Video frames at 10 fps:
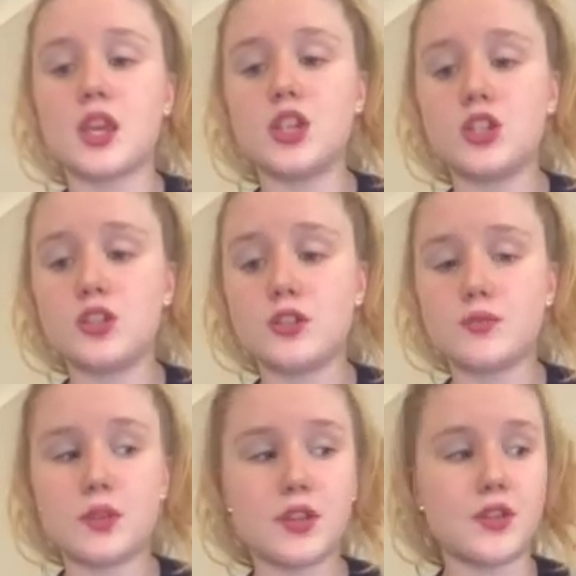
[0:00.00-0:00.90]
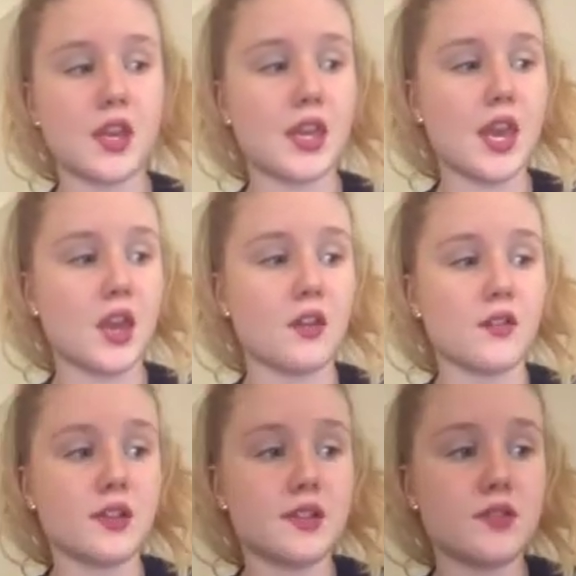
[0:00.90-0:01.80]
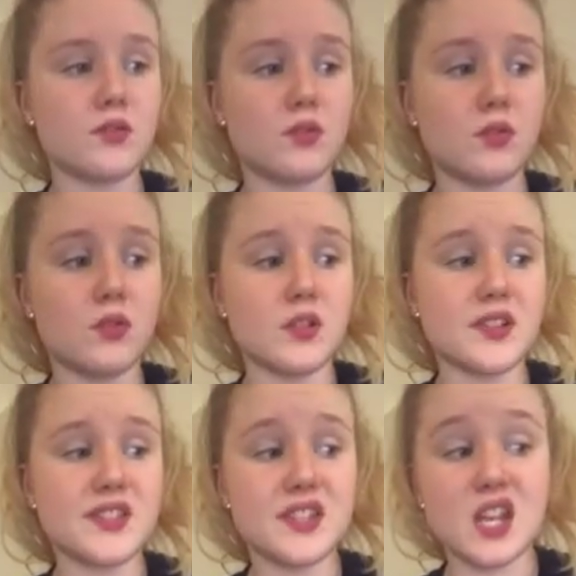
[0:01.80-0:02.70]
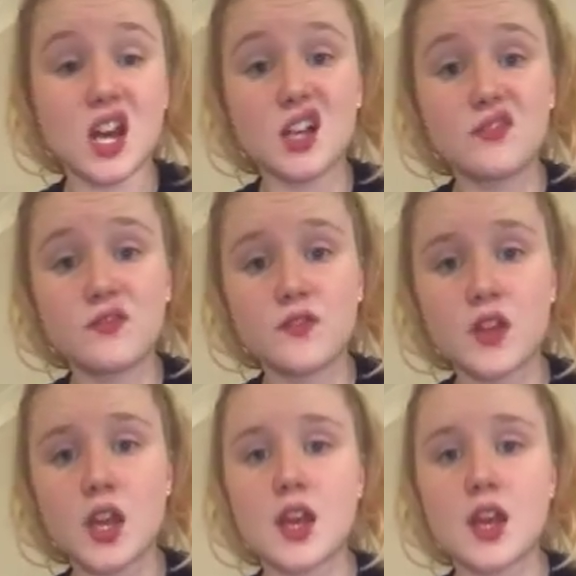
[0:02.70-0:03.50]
issues with their carers or staff,